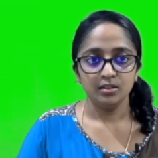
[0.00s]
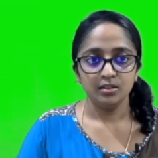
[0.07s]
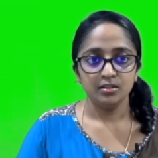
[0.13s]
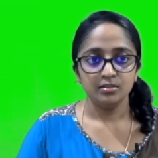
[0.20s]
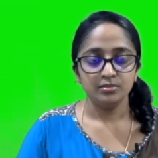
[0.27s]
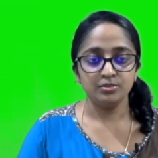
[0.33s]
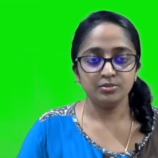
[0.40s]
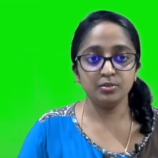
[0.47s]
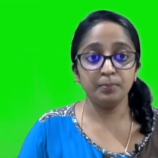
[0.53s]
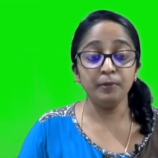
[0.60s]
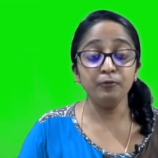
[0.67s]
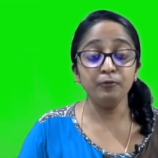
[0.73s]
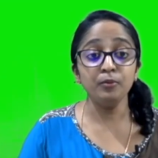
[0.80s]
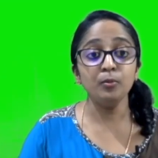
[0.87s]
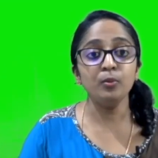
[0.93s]
So before
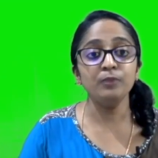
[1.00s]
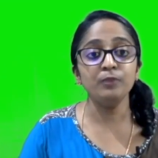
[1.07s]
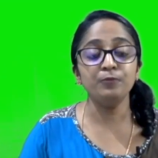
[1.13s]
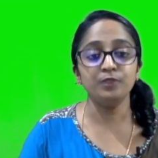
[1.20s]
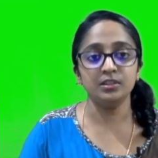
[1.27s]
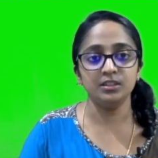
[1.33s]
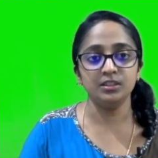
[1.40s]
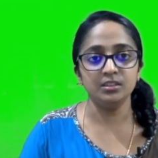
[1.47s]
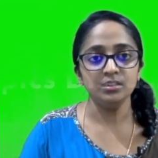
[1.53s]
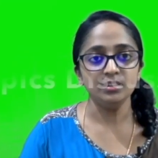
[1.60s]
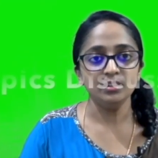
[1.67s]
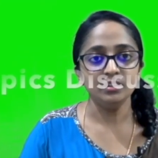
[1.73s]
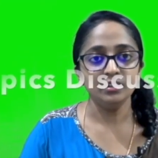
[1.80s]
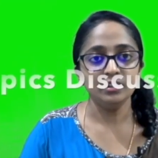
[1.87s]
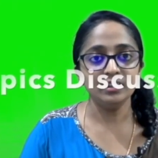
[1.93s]
moving further,
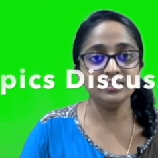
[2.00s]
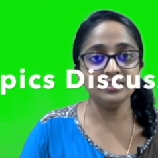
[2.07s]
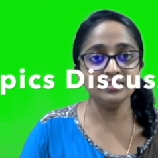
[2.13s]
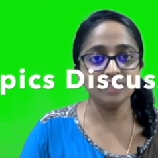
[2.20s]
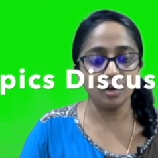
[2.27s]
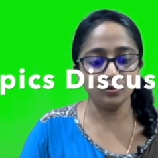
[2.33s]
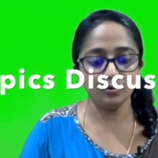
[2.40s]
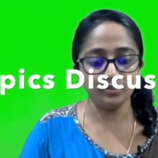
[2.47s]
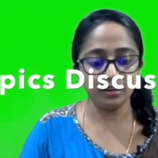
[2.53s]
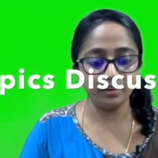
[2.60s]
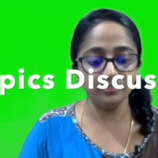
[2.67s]
let us outline